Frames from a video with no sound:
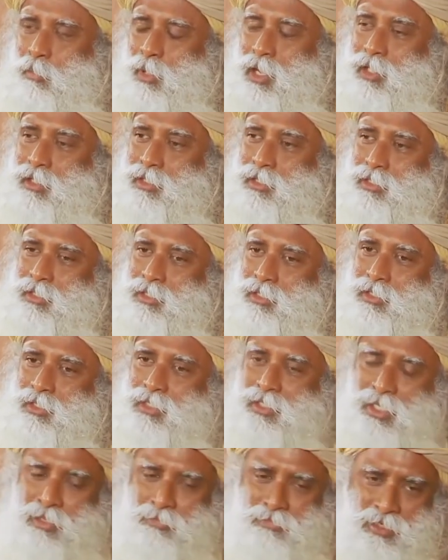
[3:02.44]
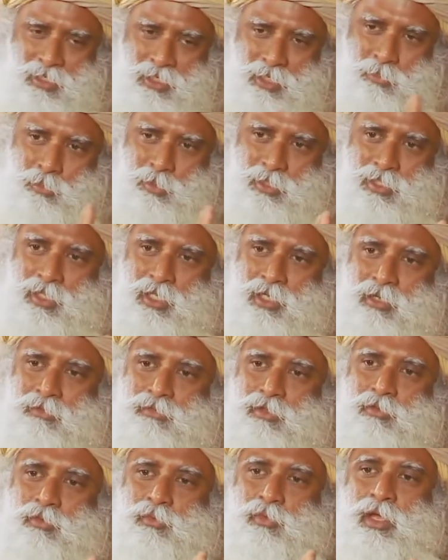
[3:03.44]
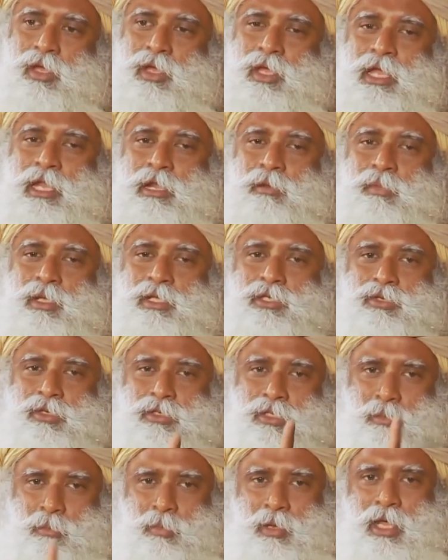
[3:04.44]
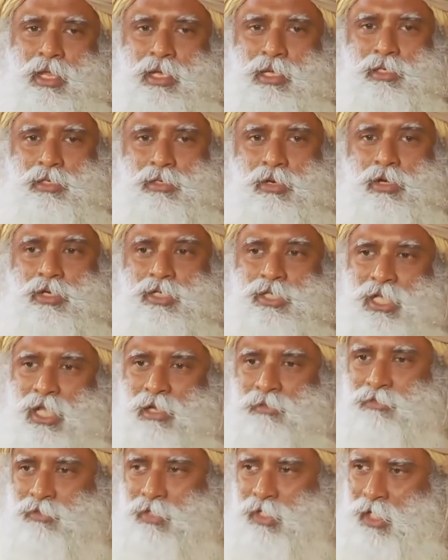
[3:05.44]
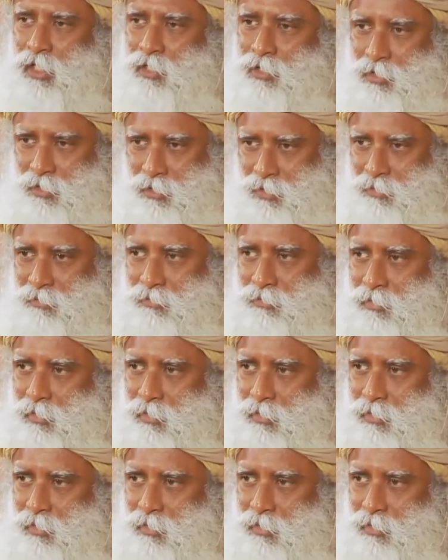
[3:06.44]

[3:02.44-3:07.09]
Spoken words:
But 70% of the ailments on the planet are self-created.